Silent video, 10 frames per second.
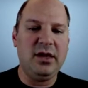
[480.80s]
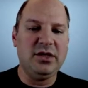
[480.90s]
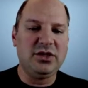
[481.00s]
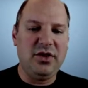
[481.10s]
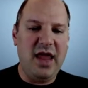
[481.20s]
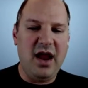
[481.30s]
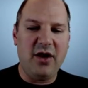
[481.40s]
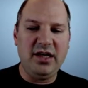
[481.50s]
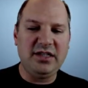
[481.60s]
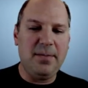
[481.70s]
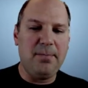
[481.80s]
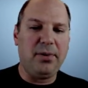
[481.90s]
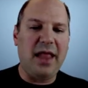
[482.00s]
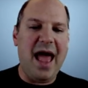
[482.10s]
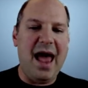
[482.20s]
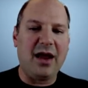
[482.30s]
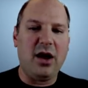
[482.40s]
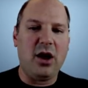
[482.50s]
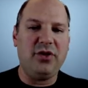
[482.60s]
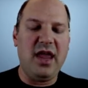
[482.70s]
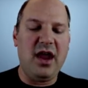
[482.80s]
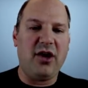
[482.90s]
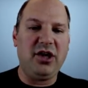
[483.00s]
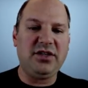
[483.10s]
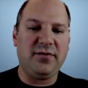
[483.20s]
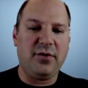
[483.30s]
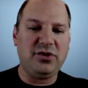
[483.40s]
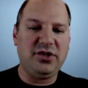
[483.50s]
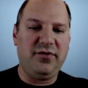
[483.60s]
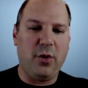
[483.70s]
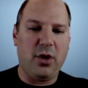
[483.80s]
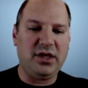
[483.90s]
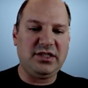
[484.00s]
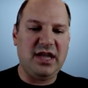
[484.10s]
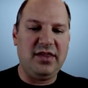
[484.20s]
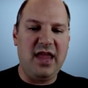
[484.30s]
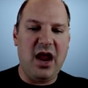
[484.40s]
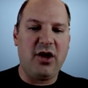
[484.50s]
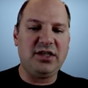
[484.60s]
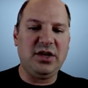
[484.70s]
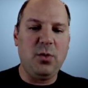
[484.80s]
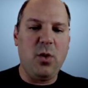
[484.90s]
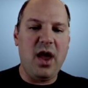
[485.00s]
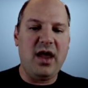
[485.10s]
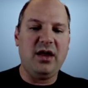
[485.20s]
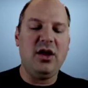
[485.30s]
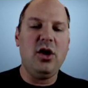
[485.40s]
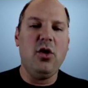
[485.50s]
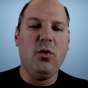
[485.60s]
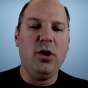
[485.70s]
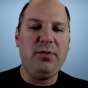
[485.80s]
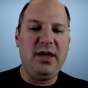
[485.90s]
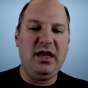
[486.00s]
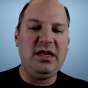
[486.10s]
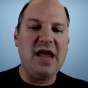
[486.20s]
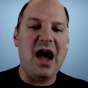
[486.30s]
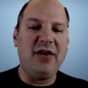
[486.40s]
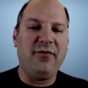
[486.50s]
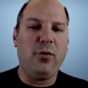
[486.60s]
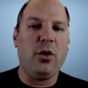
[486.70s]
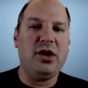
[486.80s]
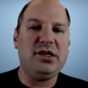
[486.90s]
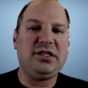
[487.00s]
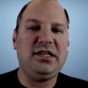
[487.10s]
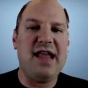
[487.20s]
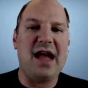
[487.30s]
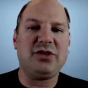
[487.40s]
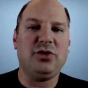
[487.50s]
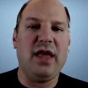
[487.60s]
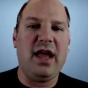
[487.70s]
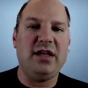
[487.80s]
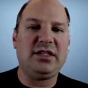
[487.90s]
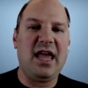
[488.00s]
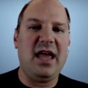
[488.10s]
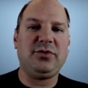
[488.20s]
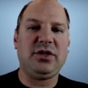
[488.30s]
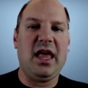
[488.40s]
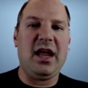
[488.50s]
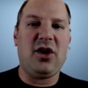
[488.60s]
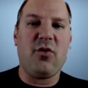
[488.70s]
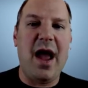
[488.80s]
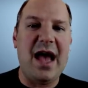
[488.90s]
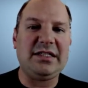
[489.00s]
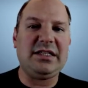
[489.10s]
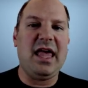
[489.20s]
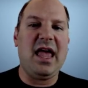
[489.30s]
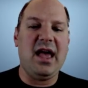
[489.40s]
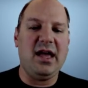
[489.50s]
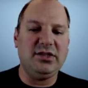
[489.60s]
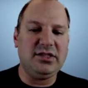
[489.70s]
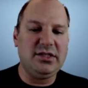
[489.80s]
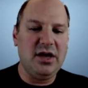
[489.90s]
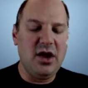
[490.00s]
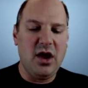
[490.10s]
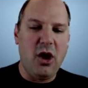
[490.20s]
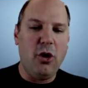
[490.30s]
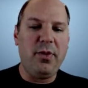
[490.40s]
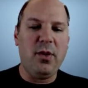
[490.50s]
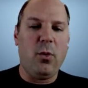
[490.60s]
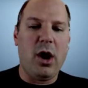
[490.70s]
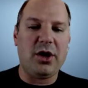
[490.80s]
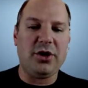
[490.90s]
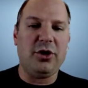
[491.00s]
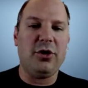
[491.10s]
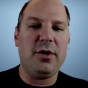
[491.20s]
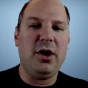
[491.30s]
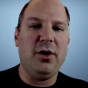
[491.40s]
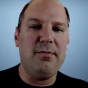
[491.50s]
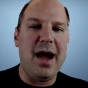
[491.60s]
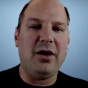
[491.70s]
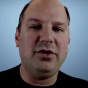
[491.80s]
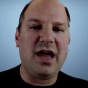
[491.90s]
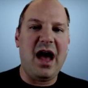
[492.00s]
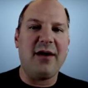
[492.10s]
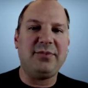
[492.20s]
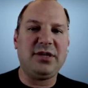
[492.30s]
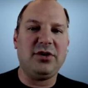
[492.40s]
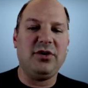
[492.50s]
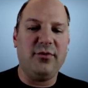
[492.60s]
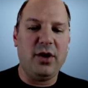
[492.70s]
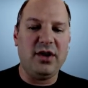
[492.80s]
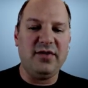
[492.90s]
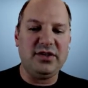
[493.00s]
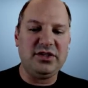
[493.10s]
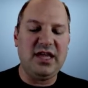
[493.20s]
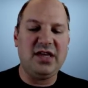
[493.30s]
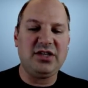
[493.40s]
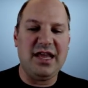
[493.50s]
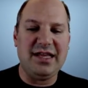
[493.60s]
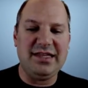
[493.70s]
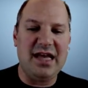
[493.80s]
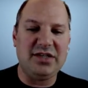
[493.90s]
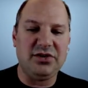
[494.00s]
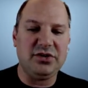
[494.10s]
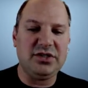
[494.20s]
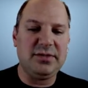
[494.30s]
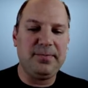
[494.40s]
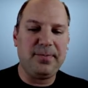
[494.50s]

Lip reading: So the areas in black are the areas of virgin forests, and the areas in white would be non-forest natural landscapes like grasslands, open water, mountaintops that are devoid of vegetation, and deserts.